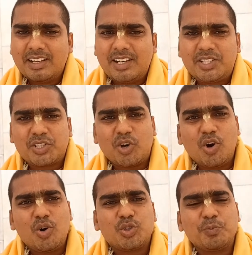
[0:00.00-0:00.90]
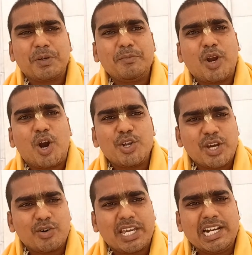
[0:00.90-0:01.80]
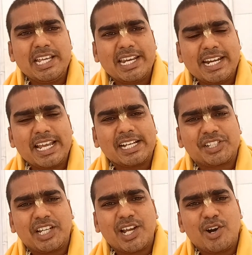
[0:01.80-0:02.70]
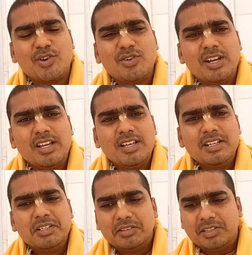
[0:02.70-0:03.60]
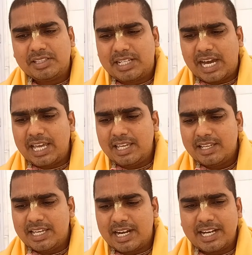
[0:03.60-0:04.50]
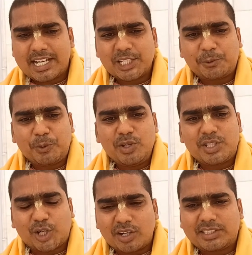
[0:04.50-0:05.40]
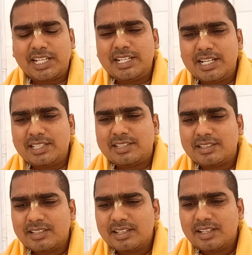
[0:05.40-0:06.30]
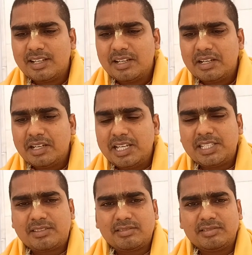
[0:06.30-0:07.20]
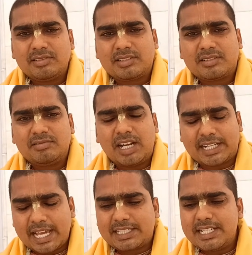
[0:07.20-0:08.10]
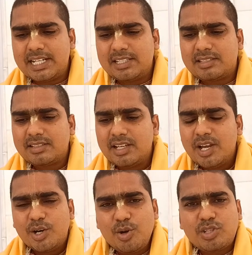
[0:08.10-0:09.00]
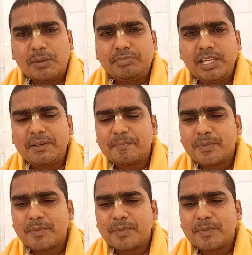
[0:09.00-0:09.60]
So, Supreme Lord, you have killed Hiranyaksha now. This guy, Hiranyakashipu, is torturing us. He is attacking us. Do something.